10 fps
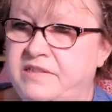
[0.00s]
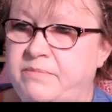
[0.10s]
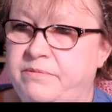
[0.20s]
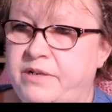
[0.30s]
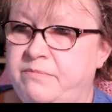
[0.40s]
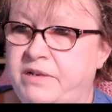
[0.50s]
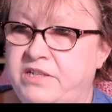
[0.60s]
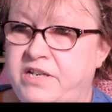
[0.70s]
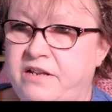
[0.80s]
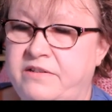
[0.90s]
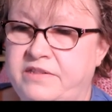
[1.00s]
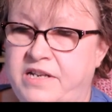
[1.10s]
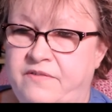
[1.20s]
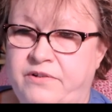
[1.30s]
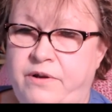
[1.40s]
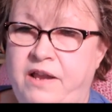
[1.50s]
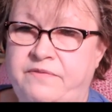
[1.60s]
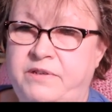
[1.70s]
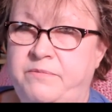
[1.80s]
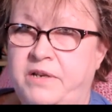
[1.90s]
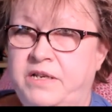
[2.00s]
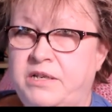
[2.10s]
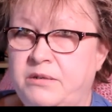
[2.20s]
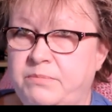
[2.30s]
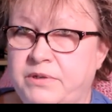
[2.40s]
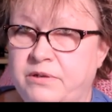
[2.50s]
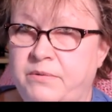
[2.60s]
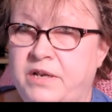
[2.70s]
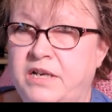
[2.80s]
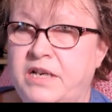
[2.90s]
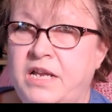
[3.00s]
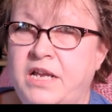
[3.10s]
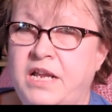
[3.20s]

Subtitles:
to separate my channels and have a crafting one and a book one,